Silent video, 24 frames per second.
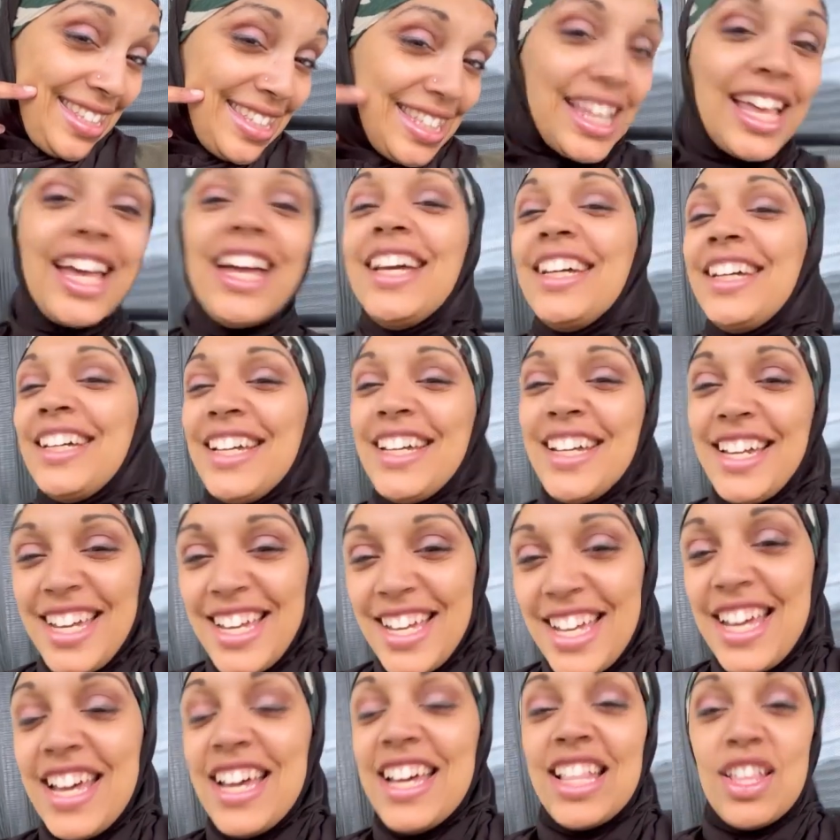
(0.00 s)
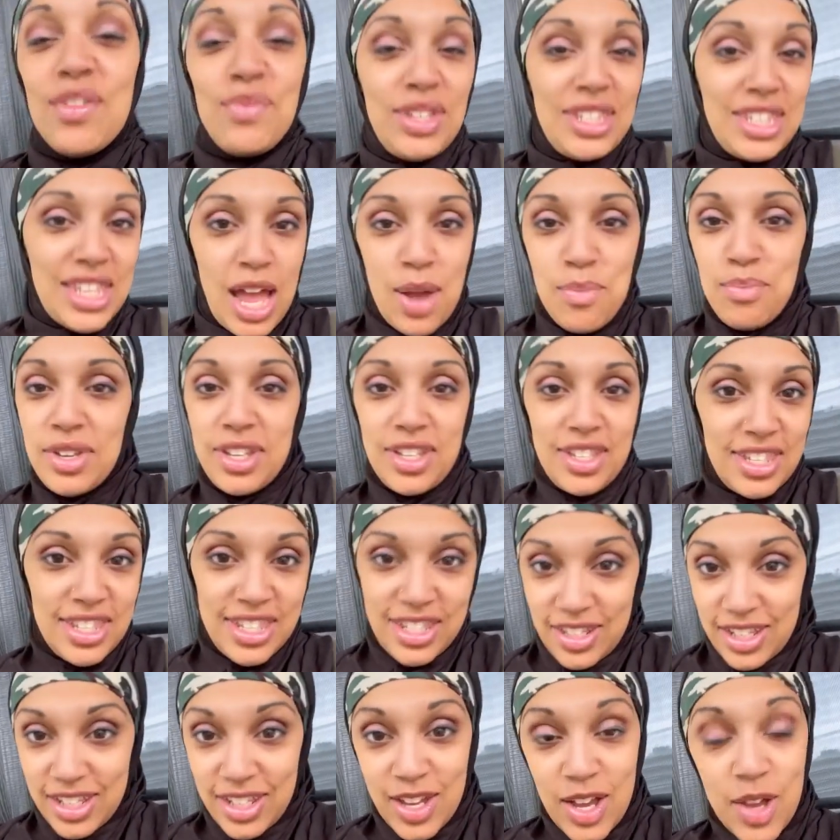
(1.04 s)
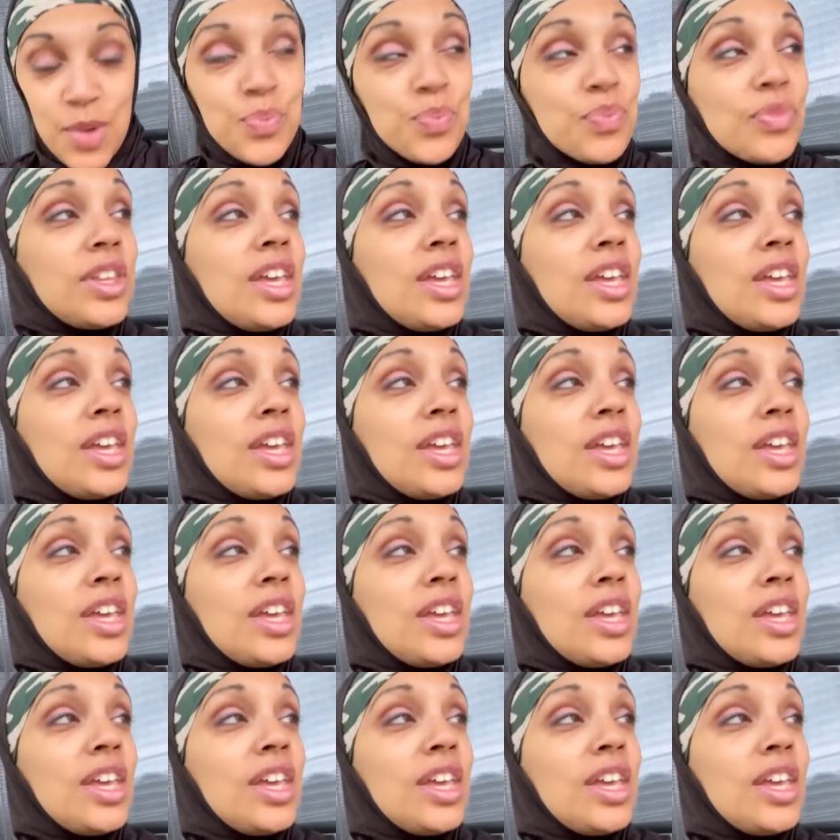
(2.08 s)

Let me stop, I'm being silly, y'all.